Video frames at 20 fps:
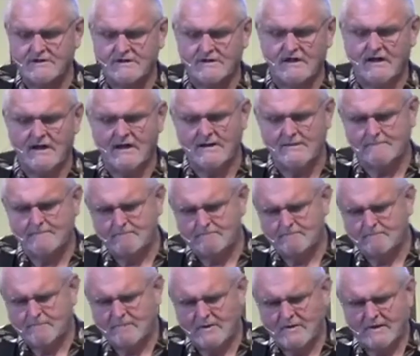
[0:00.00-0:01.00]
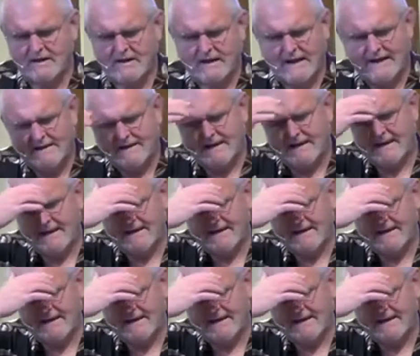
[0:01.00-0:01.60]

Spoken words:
God, well, hey, Dad,